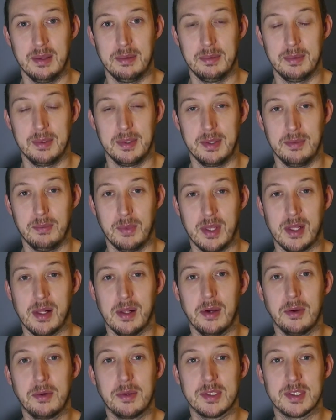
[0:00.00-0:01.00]
with a
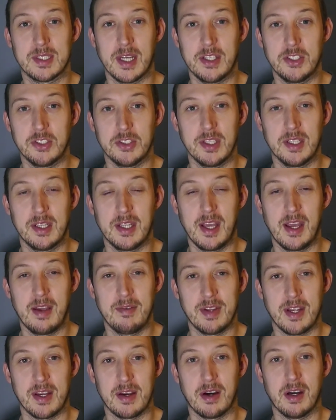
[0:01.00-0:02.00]
local station in the
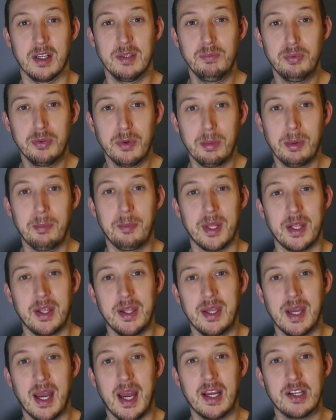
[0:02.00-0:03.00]
evening, I'd
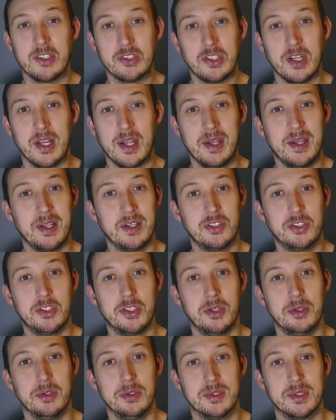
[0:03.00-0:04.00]
probably actually
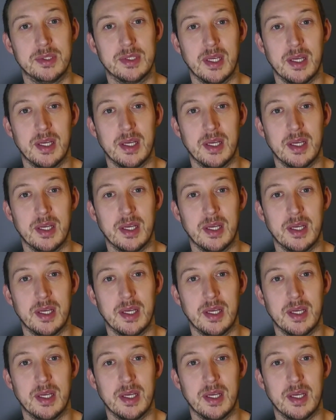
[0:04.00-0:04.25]
choose